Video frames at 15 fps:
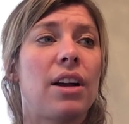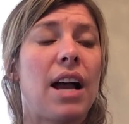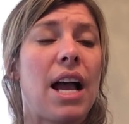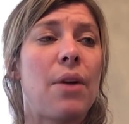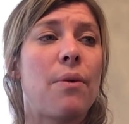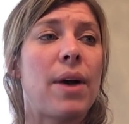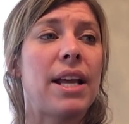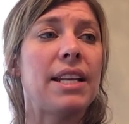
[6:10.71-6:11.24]
I
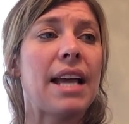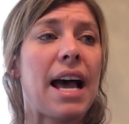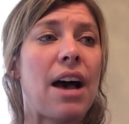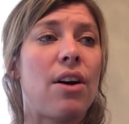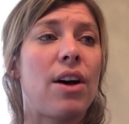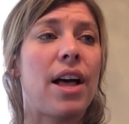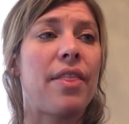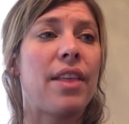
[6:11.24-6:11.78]
went
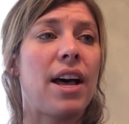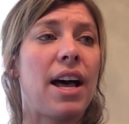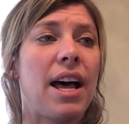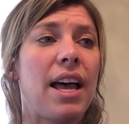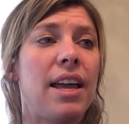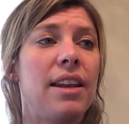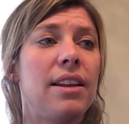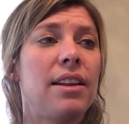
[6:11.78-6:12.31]
out
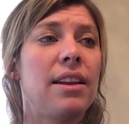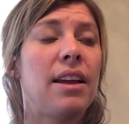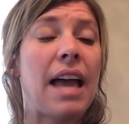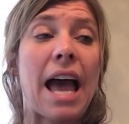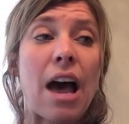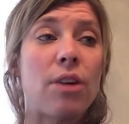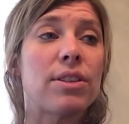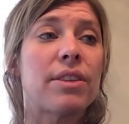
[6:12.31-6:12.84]

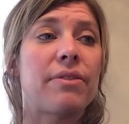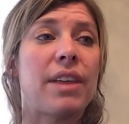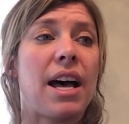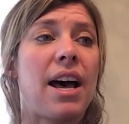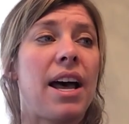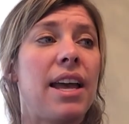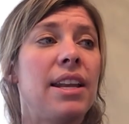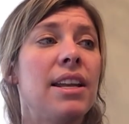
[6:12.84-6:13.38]
of the
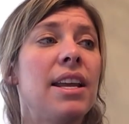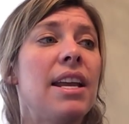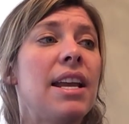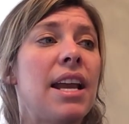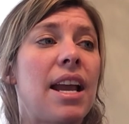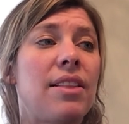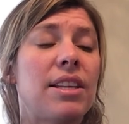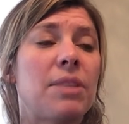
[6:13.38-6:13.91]
hut,
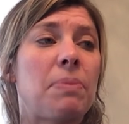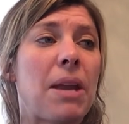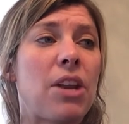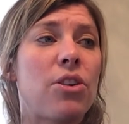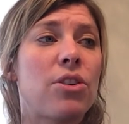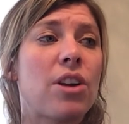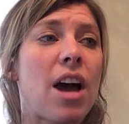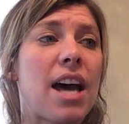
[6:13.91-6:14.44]
and the
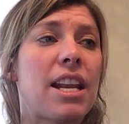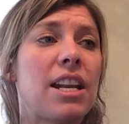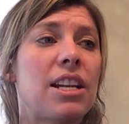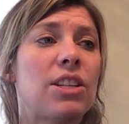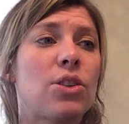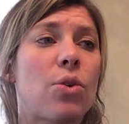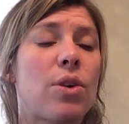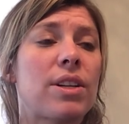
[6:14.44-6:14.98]
Spaniard got on
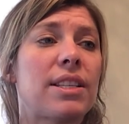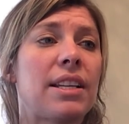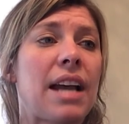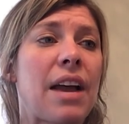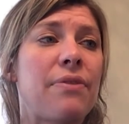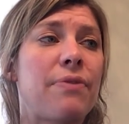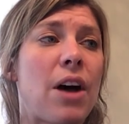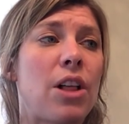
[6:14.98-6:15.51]
his horse and
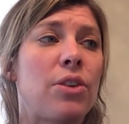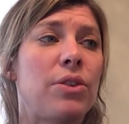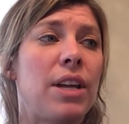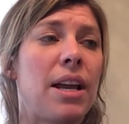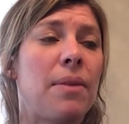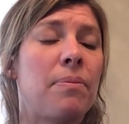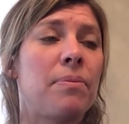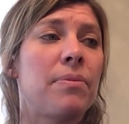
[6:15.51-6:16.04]
I followed
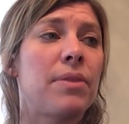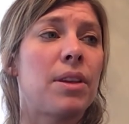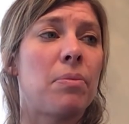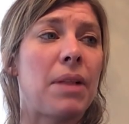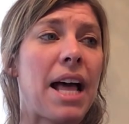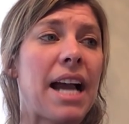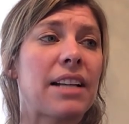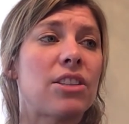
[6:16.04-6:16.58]
him, the
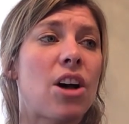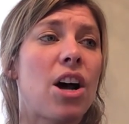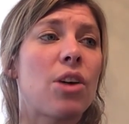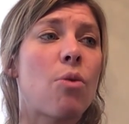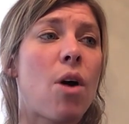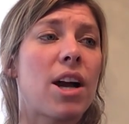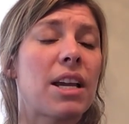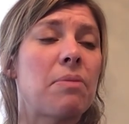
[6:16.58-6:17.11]
black dog
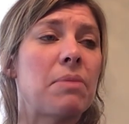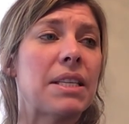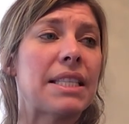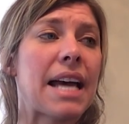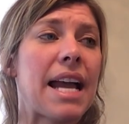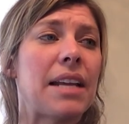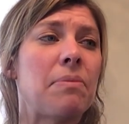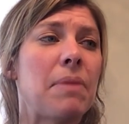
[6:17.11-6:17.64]
walking
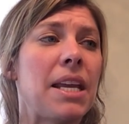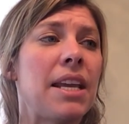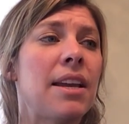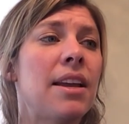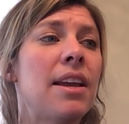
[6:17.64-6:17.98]
beside me.